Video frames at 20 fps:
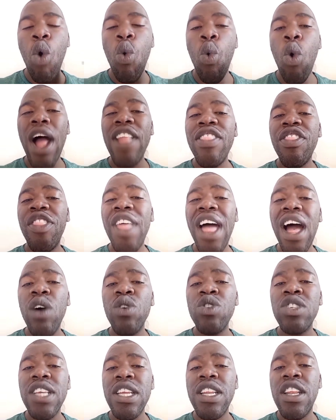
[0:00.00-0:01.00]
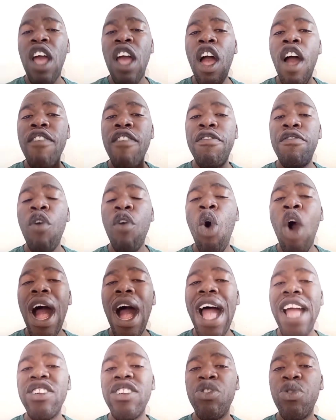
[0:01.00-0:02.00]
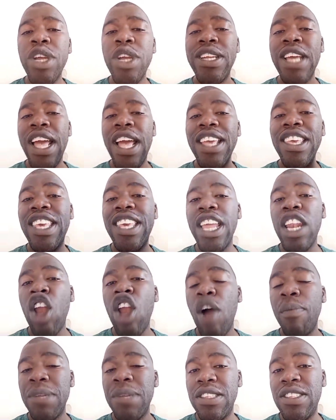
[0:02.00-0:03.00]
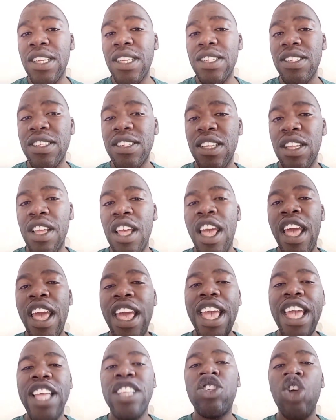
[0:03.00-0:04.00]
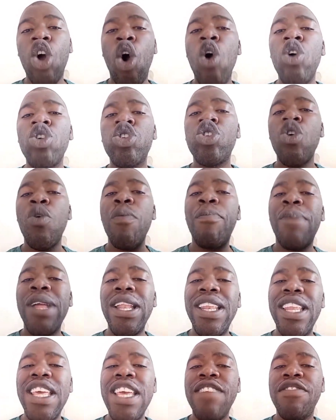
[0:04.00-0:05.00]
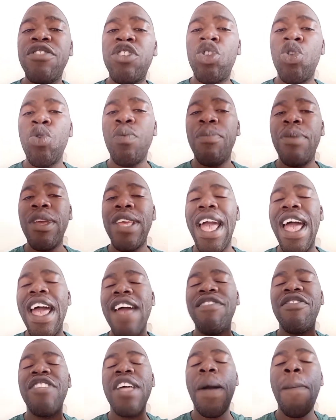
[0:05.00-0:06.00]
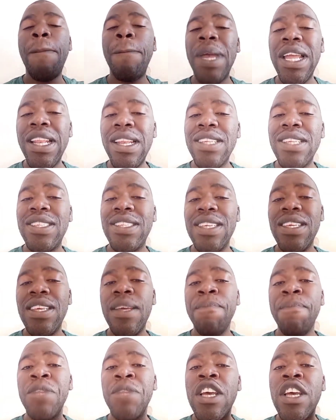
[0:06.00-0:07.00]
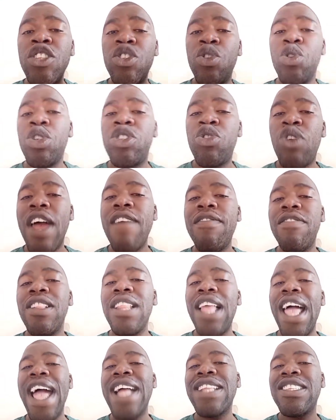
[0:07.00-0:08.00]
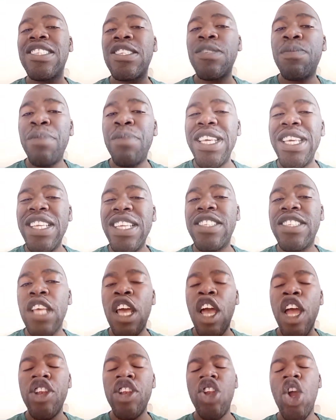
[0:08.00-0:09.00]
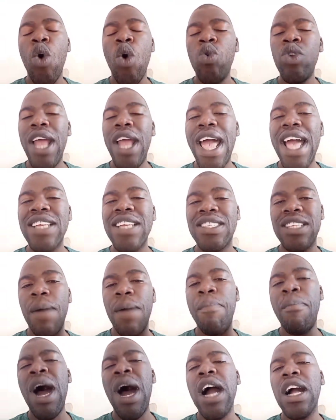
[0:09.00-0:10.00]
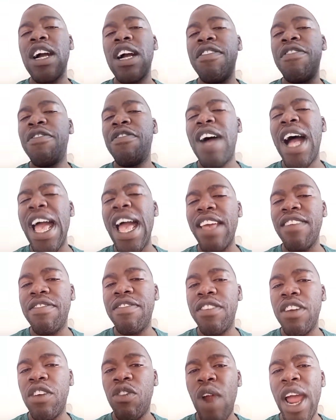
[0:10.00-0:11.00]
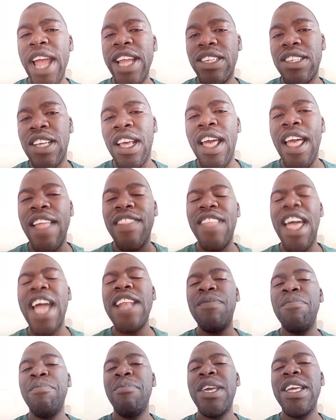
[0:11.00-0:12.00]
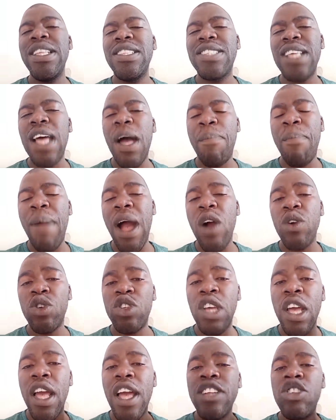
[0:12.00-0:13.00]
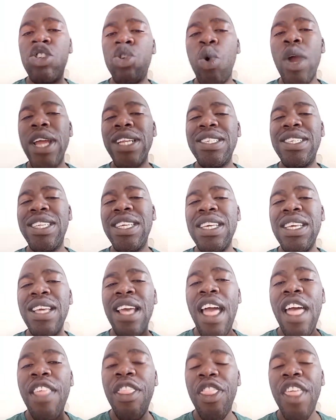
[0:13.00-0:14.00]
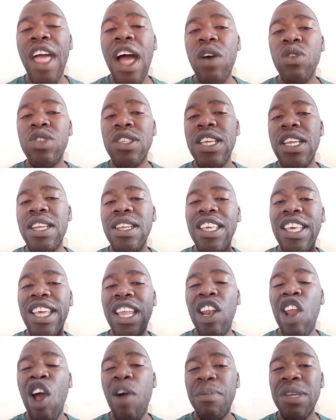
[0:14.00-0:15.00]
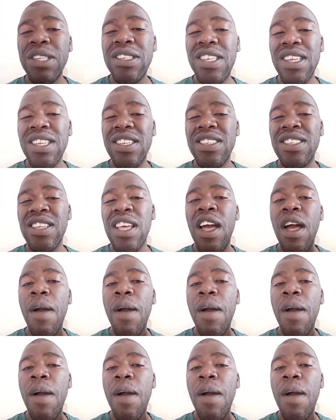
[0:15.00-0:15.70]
1,400 kilometers. It's also believed to have the ability to travel at speeds known as Mach 5, right? That means about 20,000 kilometers